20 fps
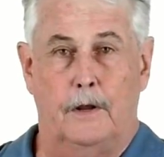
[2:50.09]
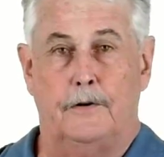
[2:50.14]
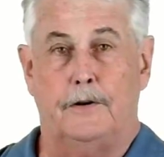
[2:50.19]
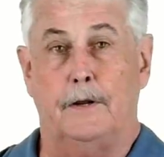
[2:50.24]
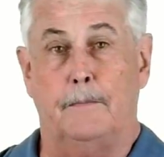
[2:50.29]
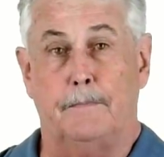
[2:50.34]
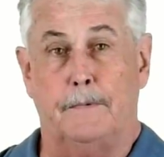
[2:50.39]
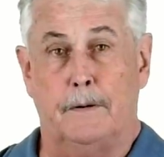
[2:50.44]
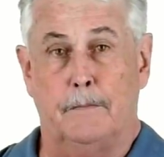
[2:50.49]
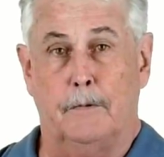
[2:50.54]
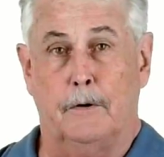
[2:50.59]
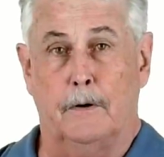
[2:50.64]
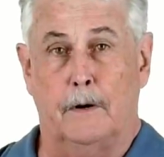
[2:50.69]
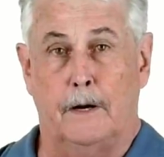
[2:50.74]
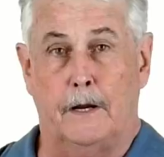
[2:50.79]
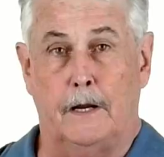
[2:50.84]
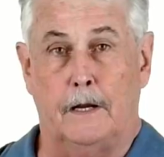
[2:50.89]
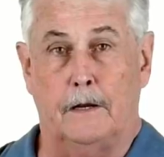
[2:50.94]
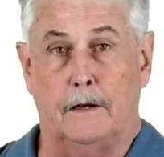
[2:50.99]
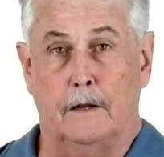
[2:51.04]
Tip number
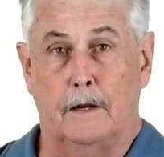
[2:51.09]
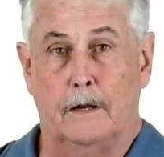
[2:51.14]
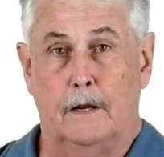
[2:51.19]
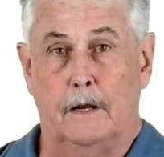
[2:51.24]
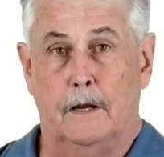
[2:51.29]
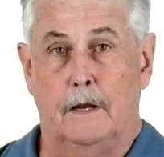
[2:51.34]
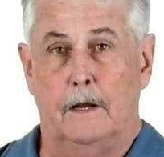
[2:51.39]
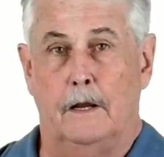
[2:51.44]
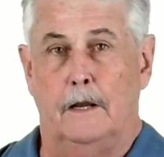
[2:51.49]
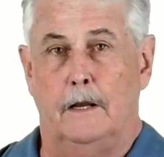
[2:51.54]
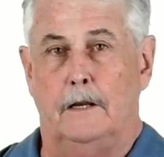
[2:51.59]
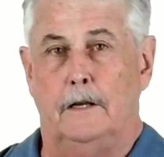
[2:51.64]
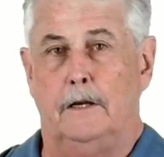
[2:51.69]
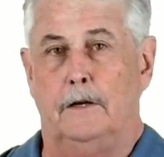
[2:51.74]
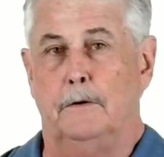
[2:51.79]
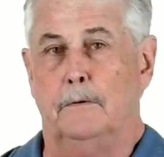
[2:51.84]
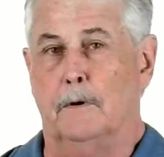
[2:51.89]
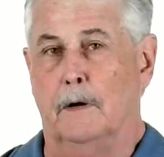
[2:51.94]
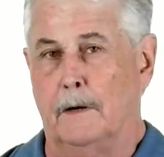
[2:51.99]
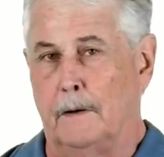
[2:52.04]
eight,
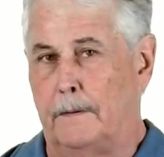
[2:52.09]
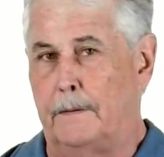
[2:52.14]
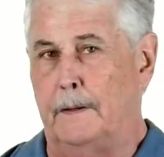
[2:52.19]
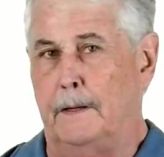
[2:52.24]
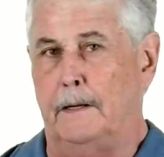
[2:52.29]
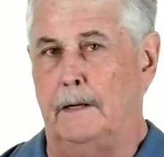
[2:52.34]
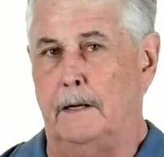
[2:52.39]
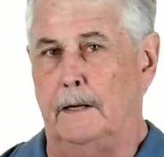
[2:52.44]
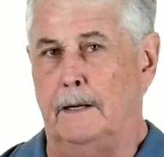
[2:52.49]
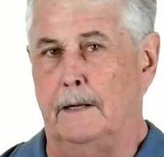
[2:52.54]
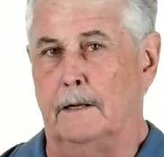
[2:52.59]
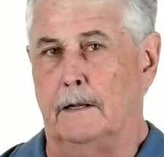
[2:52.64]
you are thinking